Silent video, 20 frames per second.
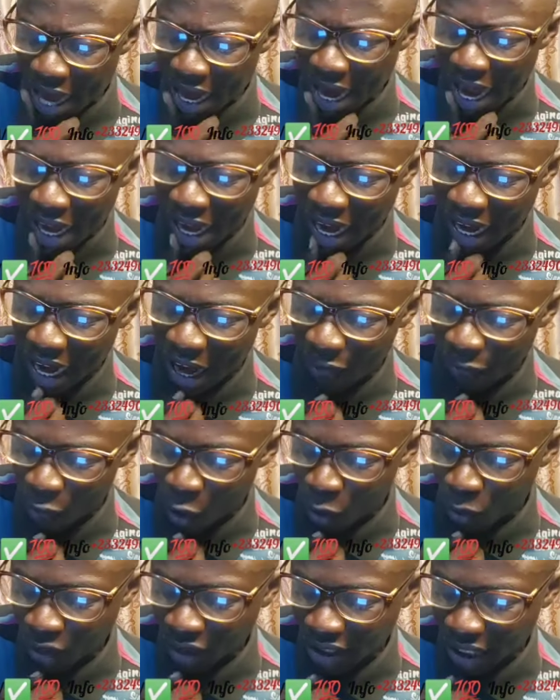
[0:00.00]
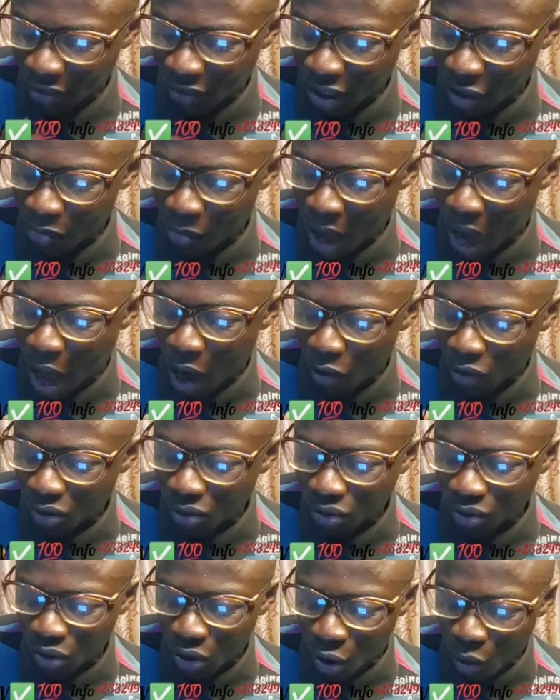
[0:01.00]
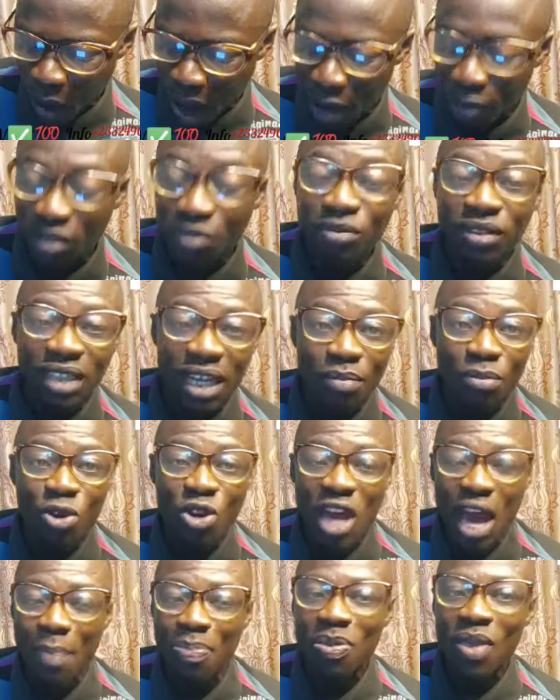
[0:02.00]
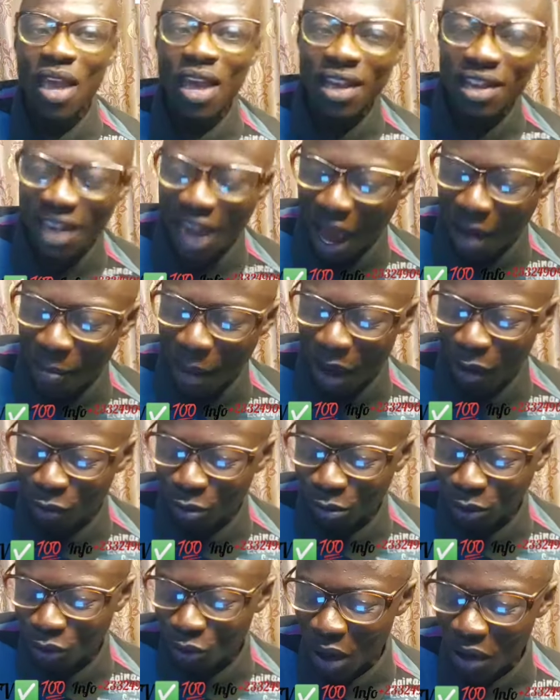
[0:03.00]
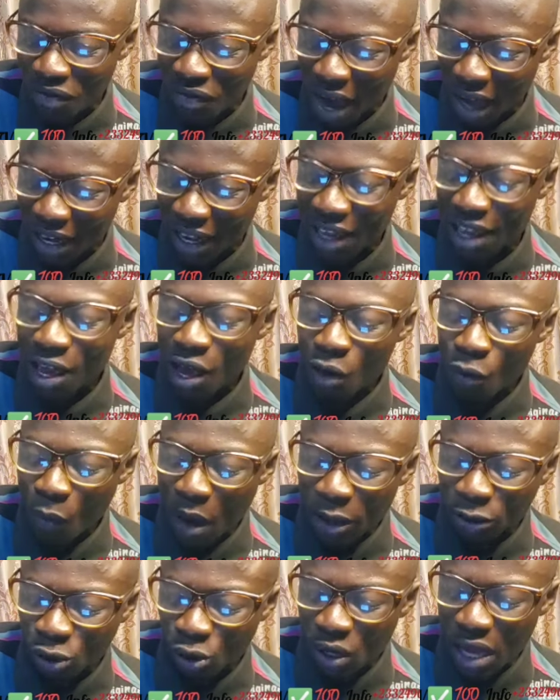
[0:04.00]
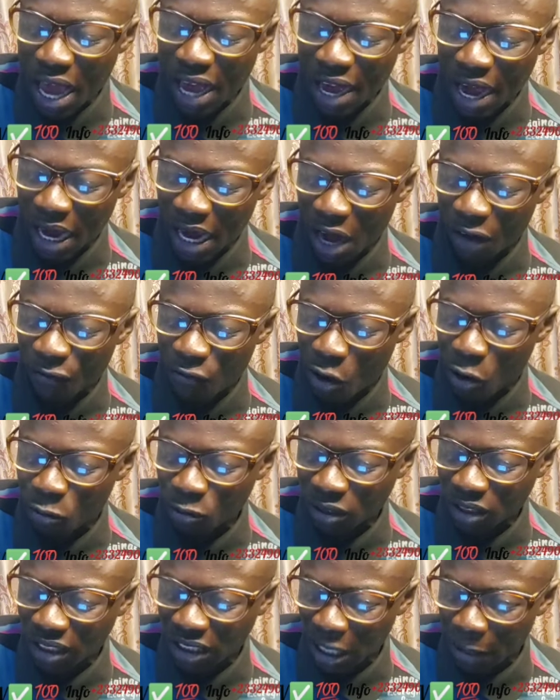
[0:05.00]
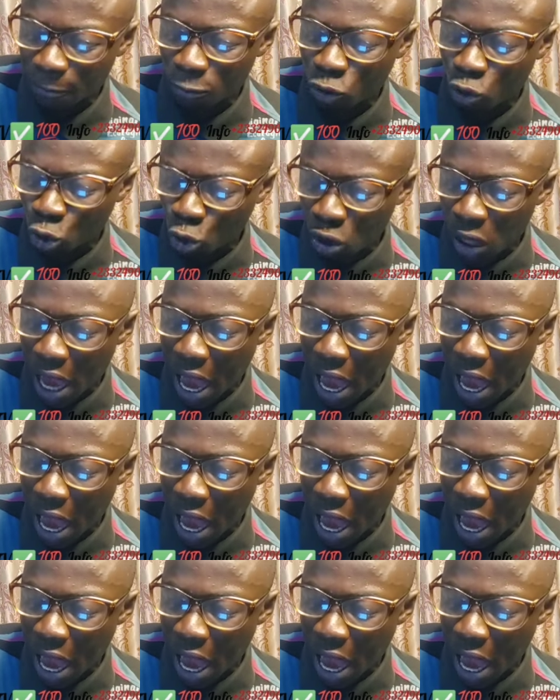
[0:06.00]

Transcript: and I gonna for home same say bakun suru why with me say minia now bakun suru journey. Where should you gonna for home some